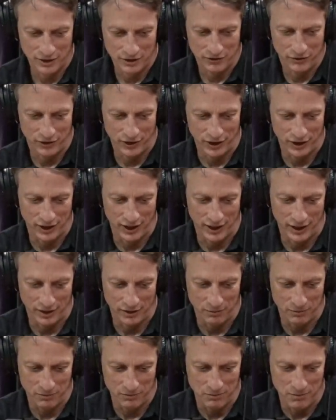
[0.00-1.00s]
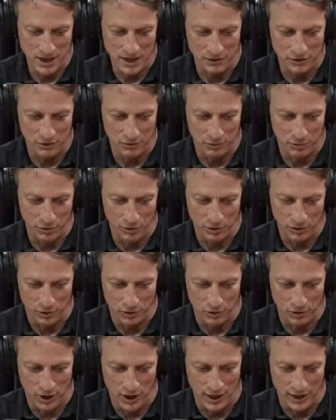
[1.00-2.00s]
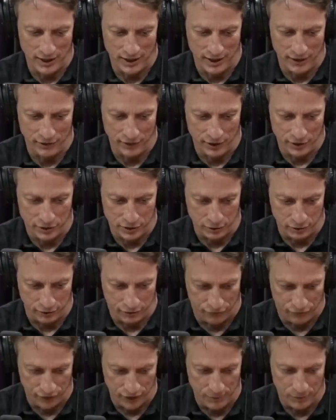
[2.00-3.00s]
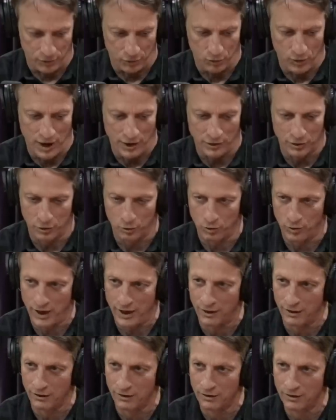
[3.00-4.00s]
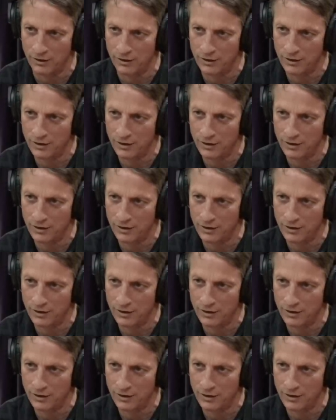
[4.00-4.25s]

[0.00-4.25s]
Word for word: figured out how to make their board grind and then do a flip around a rail